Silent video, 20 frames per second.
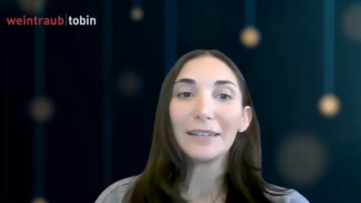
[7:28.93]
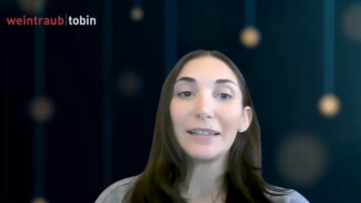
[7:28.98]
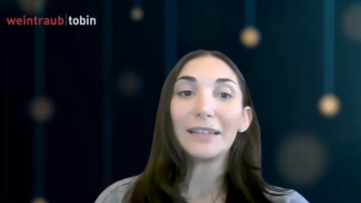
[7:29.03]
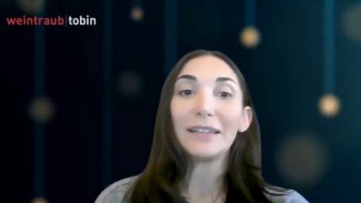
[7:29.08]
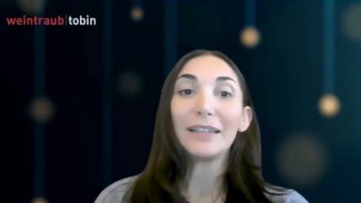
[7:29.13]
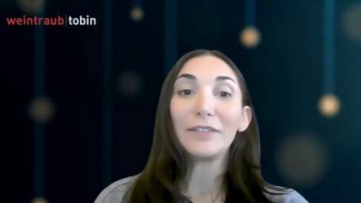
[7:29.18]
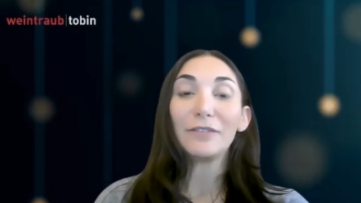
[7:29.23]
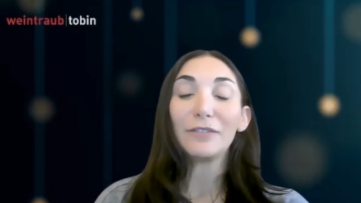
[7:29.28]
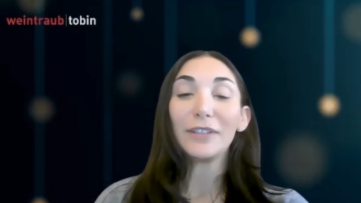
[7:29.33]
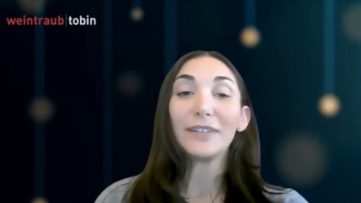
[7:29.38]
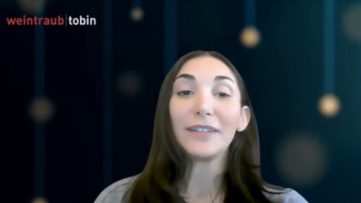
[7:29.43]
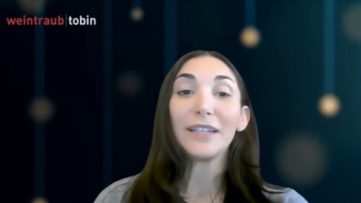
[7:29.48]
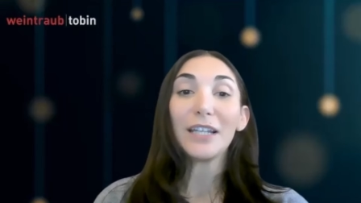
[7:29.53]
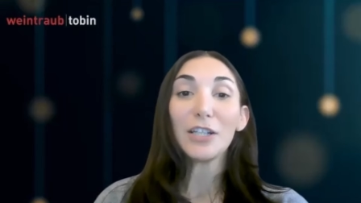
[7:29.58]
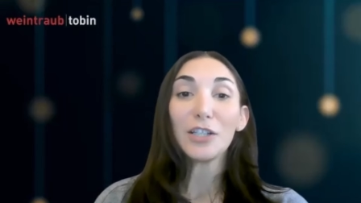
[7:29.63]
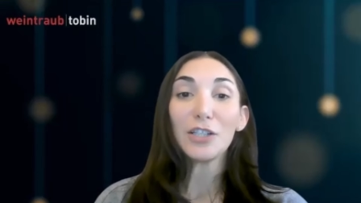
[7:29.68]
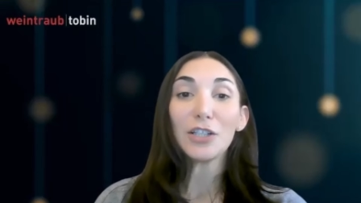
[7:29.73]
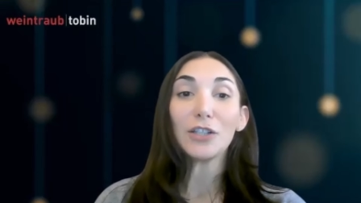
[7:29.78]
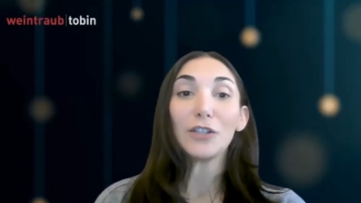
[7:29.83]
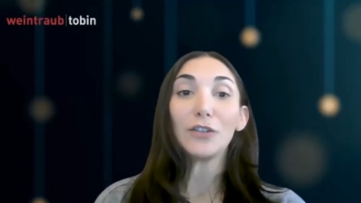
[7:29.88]
an
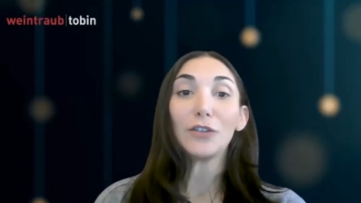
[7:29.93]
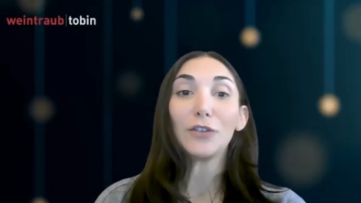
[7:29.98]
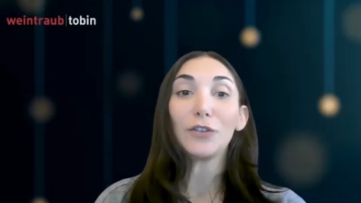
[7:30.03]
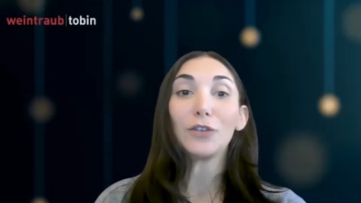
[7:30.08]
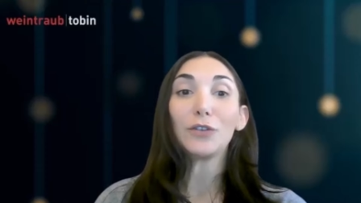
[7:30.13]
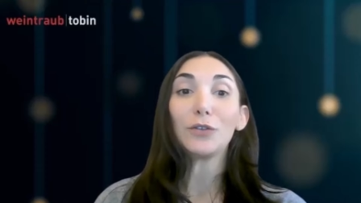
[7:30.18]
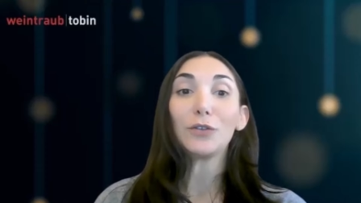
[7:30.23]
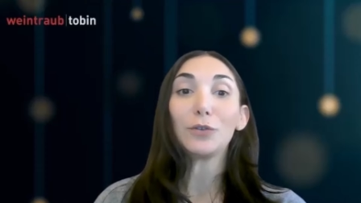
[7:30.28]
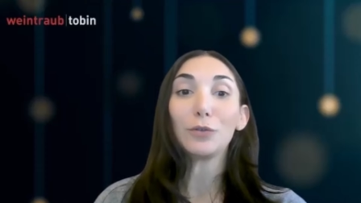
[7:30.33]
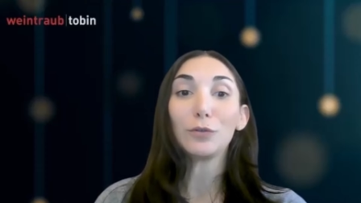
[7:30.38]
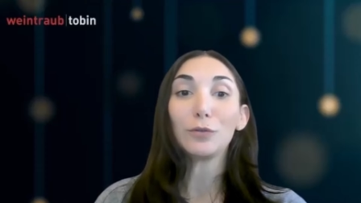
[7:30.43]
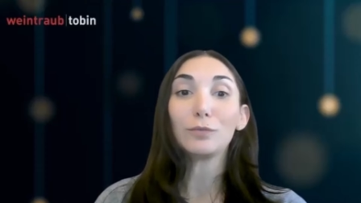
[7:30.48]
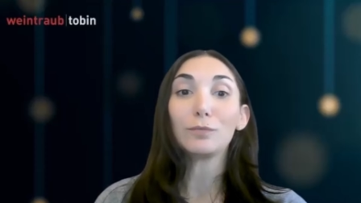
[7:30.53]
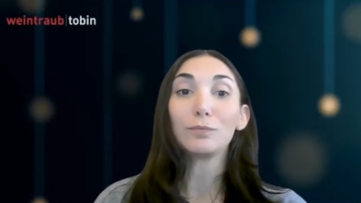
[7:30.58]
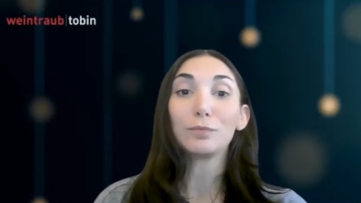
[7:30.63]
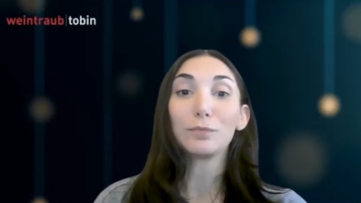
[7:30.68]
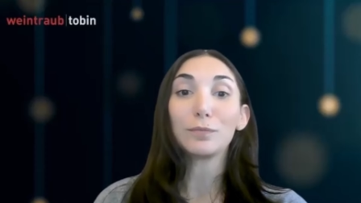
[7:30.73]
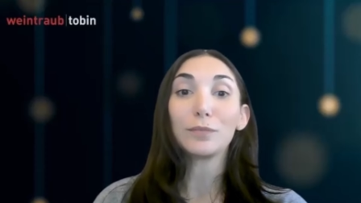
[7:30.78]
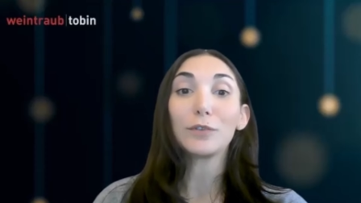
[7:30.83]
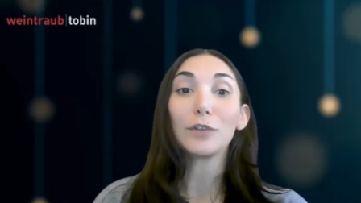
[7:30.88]
invitation to
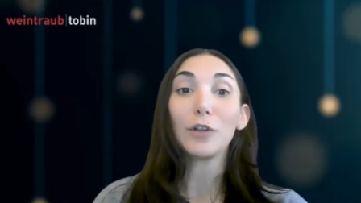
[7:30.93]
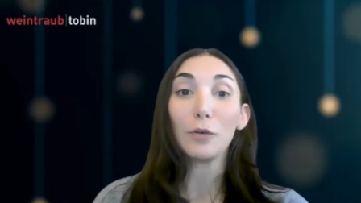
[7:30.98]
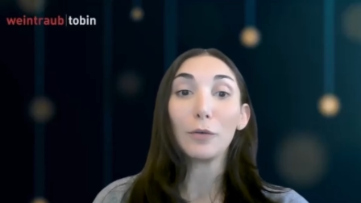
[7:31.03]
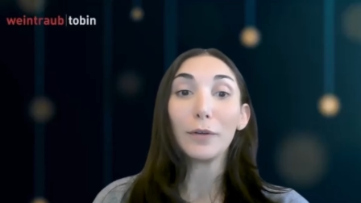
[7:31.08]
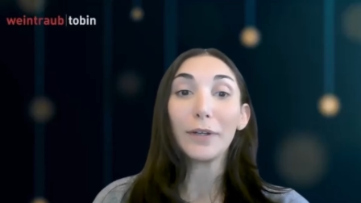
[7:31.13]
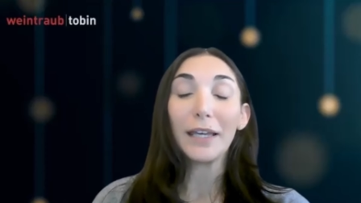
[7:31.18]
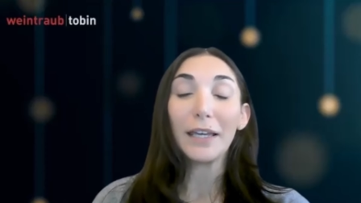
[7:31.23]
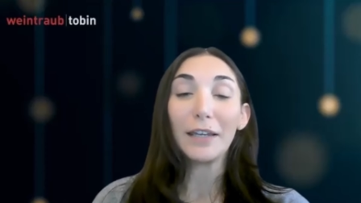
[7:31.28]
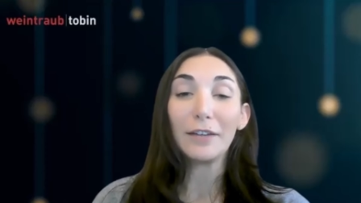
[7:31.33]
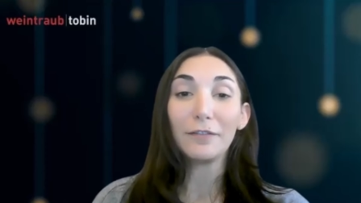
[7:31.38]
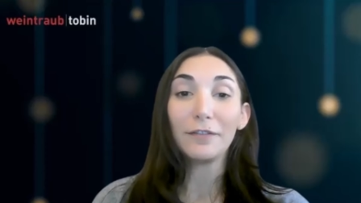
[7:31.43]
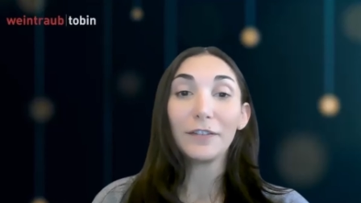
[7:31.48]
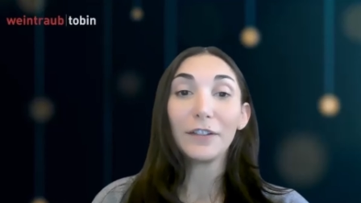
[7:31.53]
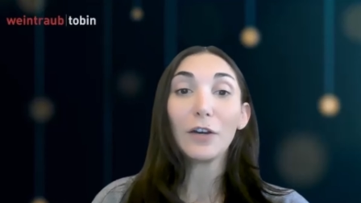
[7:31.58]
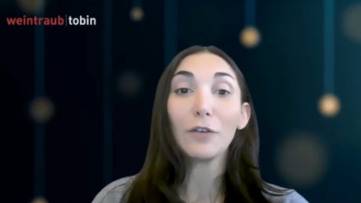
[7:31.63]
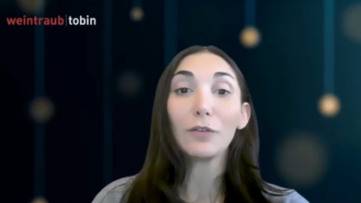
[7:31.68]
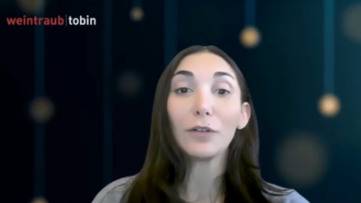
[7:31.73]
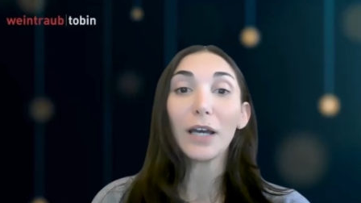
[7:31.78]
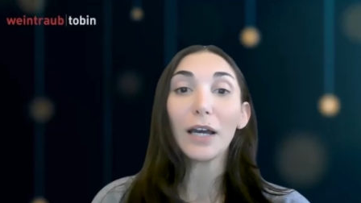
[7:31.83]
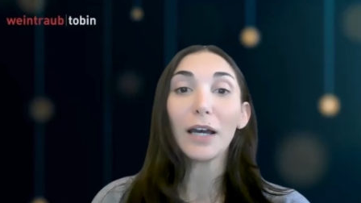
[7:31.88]
locate
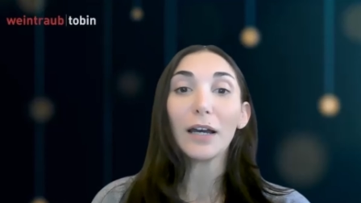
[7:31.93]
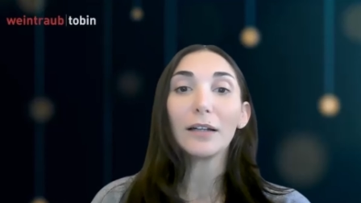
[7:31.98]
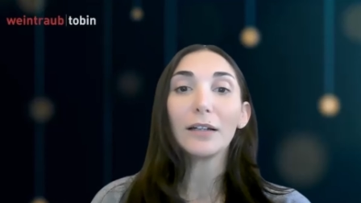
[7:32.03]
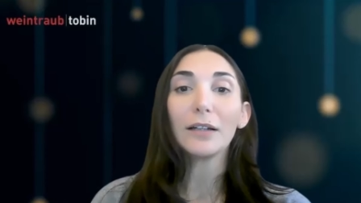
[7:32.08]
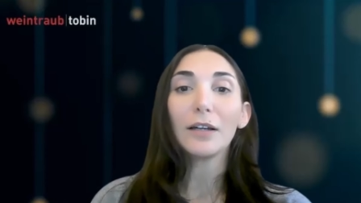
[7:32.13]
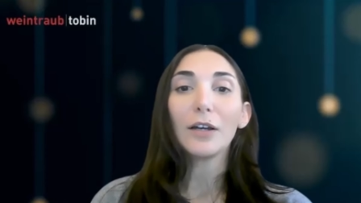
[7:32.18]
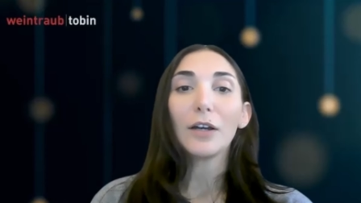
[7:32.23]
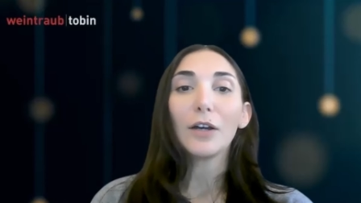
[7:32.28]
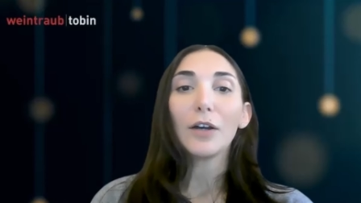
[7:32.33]
Fiona.